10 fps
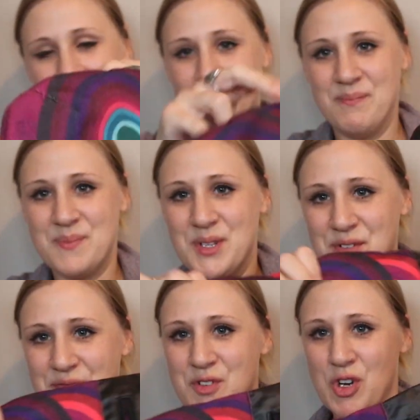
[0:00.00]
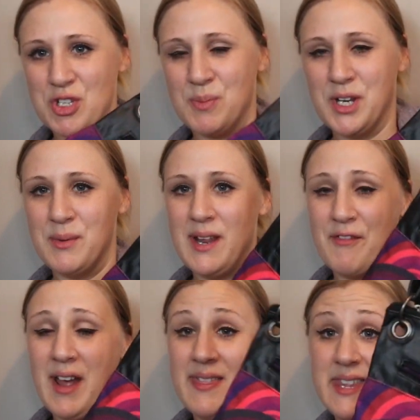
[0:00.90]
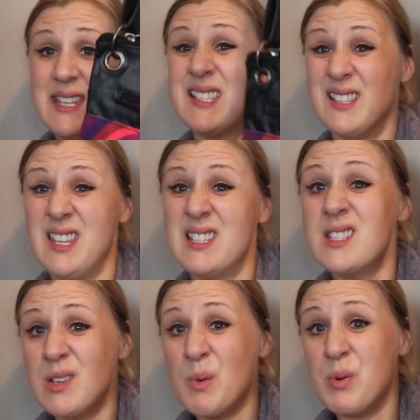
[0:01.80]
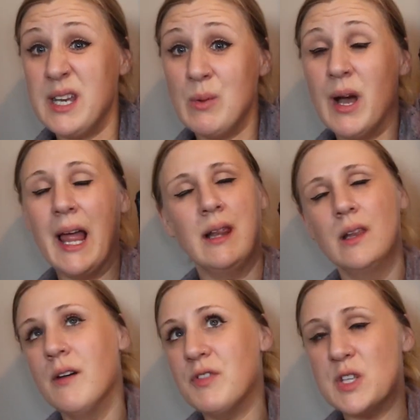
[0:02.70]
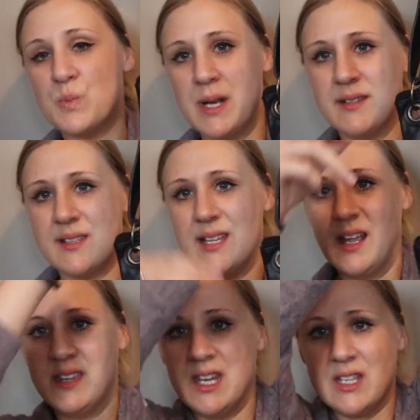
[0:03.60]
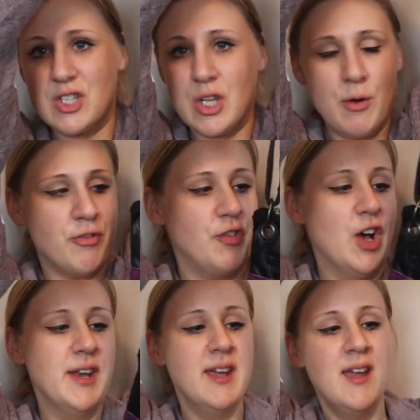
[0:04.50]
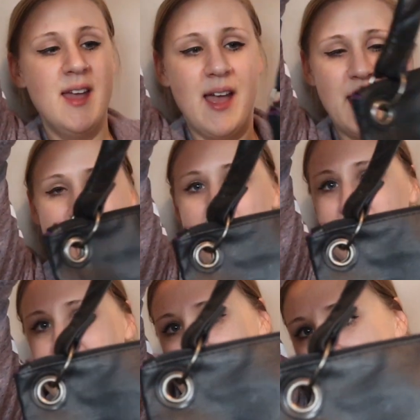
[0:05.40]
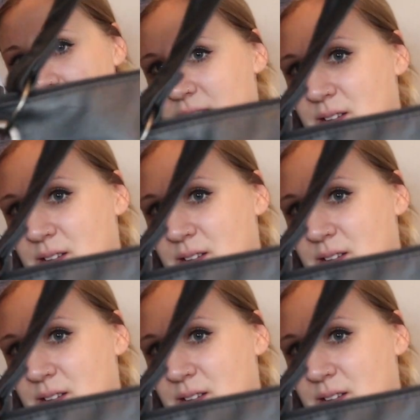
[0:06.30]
of sort of crossbody whatever and these these are doing pretty well i love this brand to sell i think it's so fun um it's got like the